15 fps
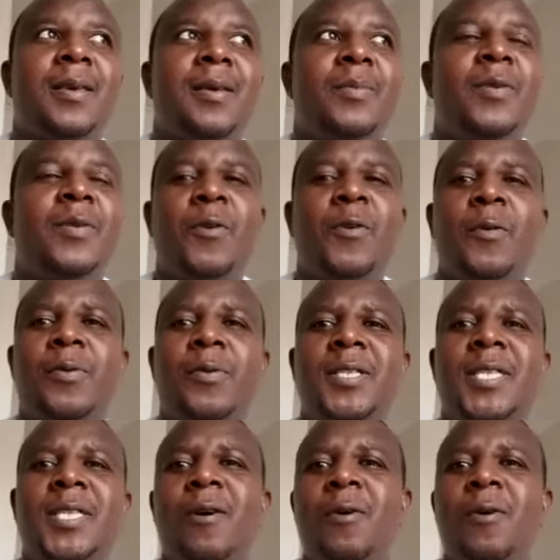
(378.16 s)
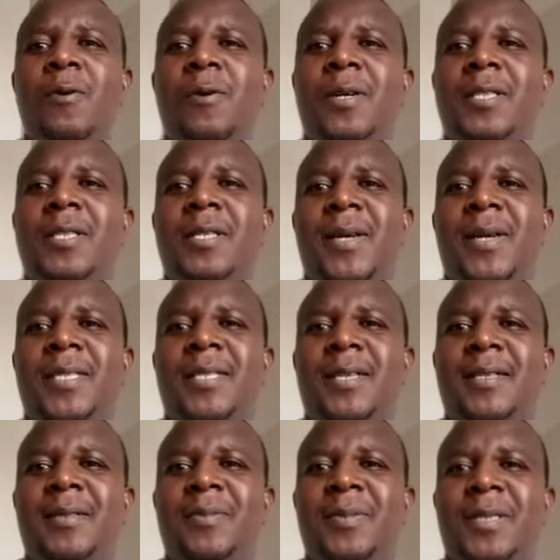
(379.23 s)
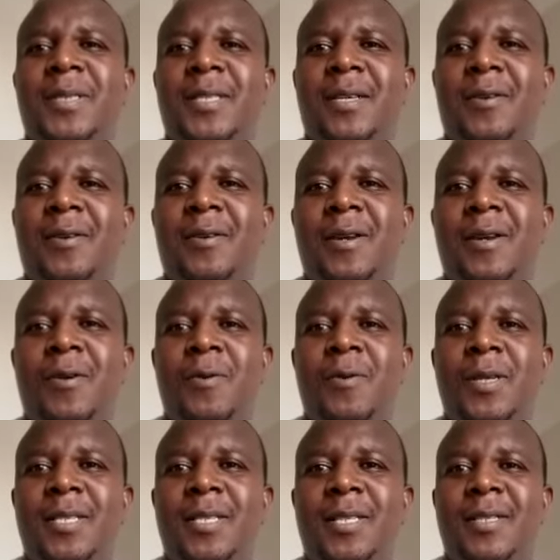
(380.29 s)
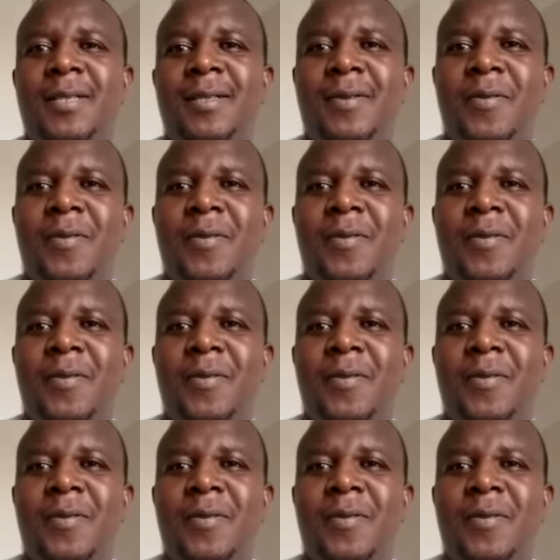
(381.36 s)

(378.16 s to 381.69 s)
before proceed, how long is the masters per se? How long is it?